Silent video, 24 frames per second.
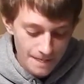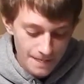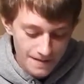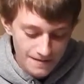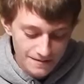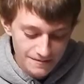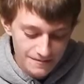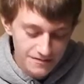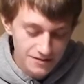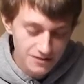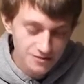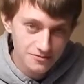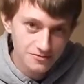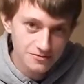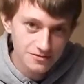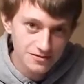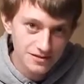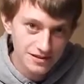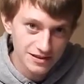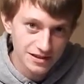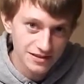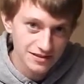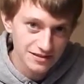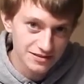views
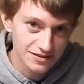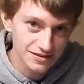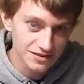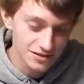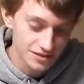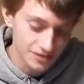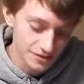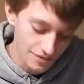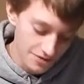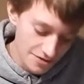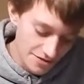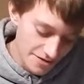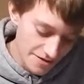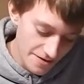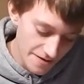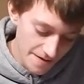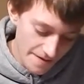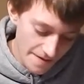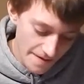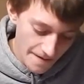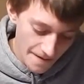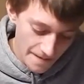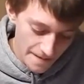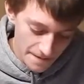against the church.
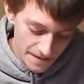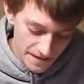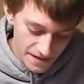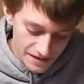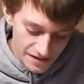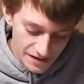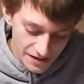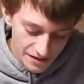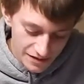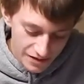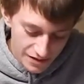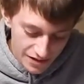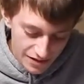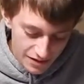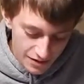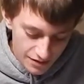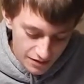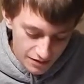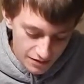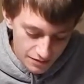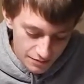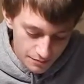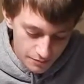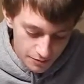He dedicated
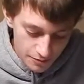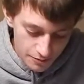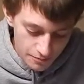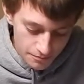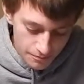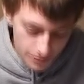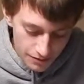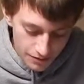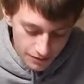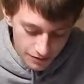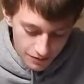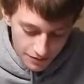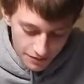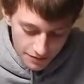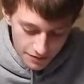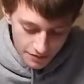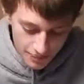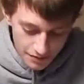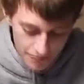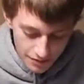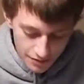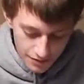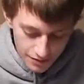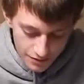it to Pope Paul
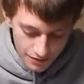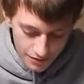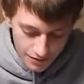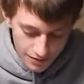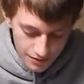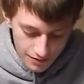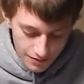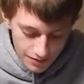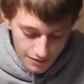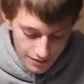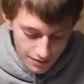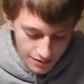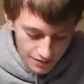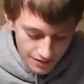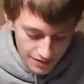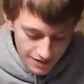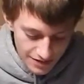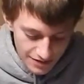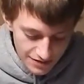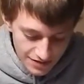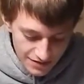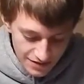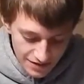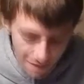III
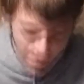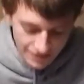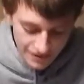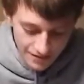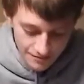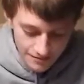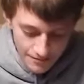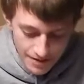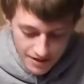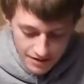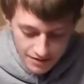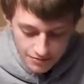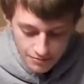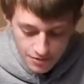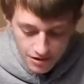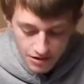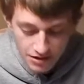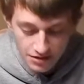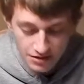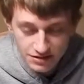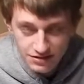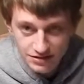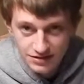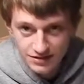and said that
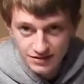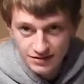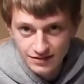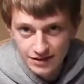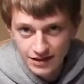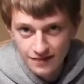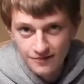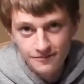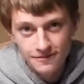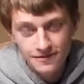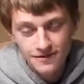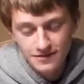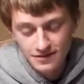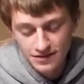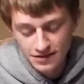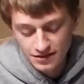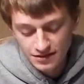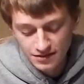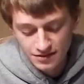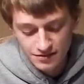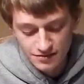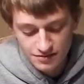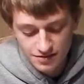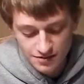mathematics, not physics,
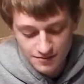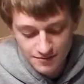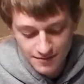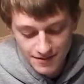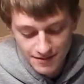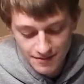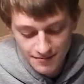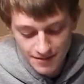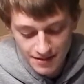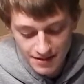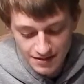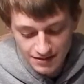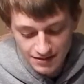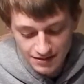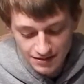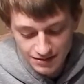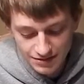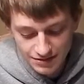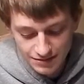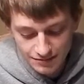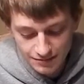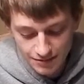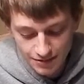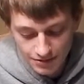should be the
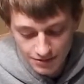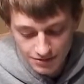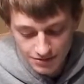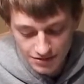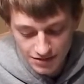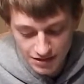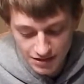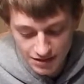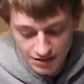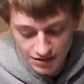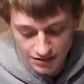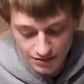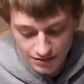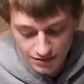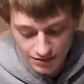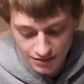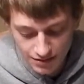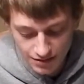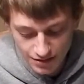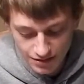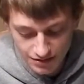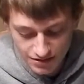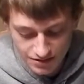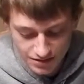basis for understanding
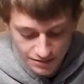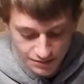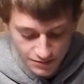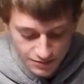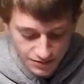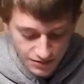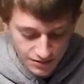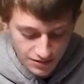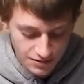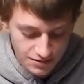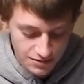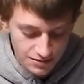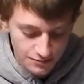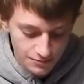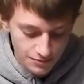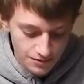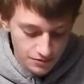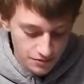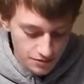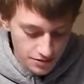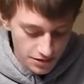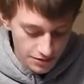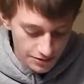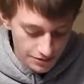and accepting his new
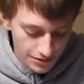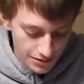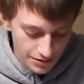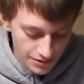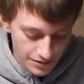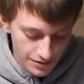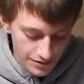theory.